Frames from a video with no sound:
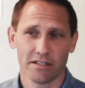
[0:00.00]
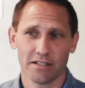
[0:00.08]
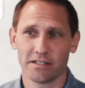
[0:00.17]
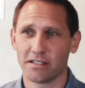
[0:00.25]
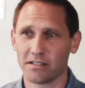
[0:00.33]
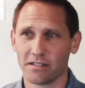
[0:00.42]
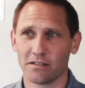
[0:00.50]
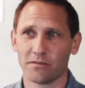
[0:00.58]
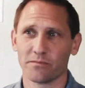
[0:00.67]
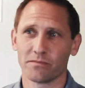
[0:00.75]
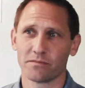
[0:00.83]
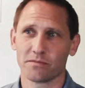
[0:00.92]
And then
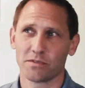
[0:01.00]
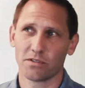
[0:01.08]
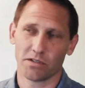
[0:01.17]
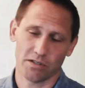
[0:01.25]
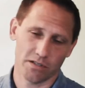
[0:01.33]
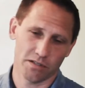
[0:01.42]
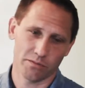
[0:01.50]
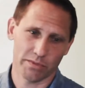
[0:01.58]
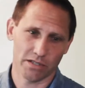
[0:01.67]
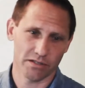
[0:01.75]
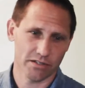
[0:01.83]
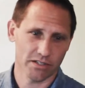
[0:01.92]
in the
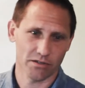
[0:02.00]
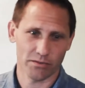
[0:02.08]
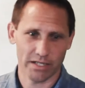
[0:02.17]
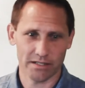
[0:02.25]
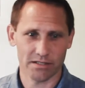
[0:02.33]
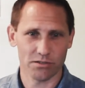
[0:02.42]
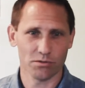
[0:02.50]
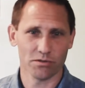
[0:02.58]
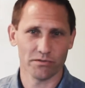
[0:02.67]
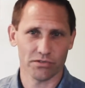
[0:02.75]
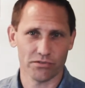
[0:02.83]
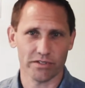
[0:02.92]
middle of the year, we had to do a
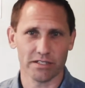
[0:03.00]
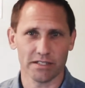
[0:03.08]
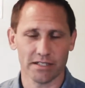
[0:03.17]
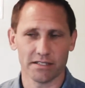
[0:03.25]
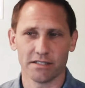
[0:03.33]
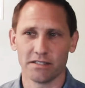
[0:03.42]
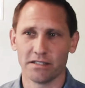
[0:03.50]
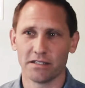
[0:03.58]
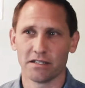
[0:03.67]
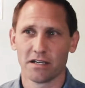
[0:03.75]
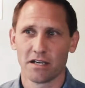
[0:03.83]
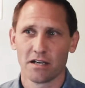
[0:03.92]
retreat, and I did
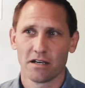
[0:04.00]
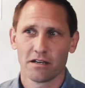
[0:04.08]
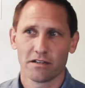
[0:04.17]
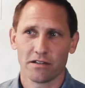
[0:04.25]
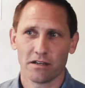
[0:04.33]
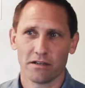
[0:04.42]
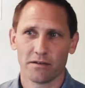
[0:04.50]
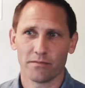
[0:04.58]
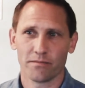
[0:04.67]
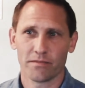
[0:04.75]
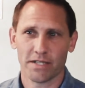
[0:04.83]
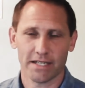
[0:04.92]
the
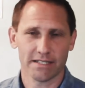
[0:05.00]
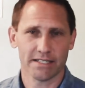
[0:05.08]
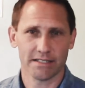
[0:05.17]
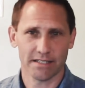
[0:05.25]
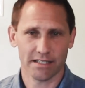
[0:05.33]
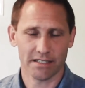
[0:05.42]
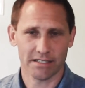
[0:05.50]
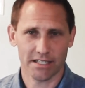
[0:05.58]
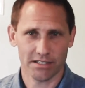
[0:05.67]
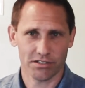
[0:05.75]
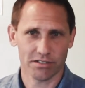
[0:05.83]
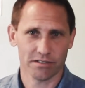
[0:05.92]
19th
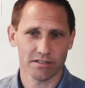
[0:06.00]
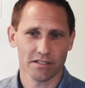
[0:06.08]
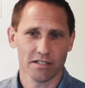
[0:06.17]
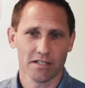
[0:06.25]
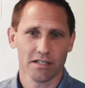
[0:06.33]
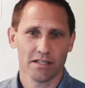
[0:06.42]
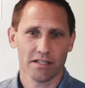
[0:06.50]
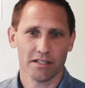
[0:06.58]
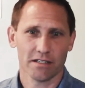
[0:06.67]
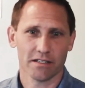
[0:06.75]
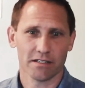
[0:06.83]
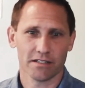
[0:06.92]
annotation,
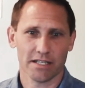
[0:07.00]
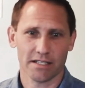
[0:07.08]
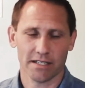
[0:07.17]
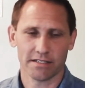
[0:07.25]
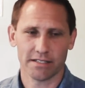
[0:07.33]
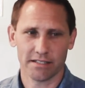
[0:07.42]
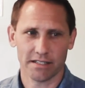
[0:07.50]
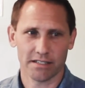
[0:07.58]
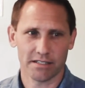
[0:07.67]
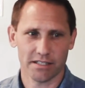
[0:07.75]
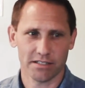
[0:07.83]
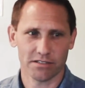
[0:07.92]
and that 19th
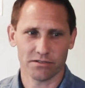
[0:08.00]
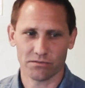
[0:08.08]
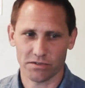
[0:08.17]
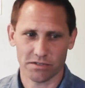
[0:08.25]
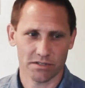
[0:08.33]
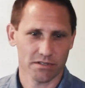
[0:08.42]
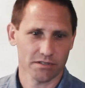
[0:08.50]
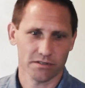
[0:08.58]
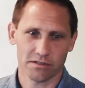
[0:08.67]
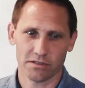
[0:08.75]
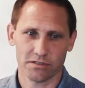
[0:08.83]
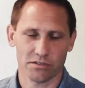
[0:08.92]
annotation was a
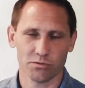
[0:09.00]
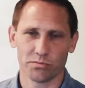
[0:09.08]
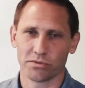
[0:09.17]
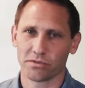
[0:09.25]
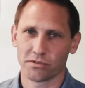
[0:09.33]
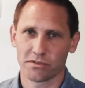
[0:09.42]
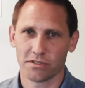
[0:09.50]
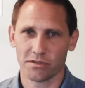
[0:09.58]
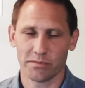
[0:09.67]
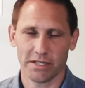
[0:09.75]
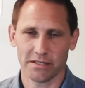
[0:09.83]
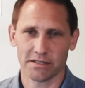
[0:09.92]
super
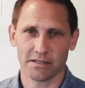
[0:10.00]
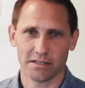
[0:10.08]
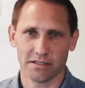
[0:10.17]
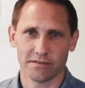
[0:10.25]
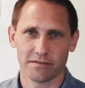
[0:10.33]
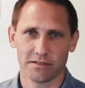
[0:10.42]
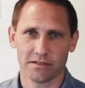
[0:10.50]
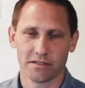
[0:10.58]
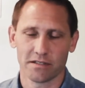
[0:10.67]
amazing gift.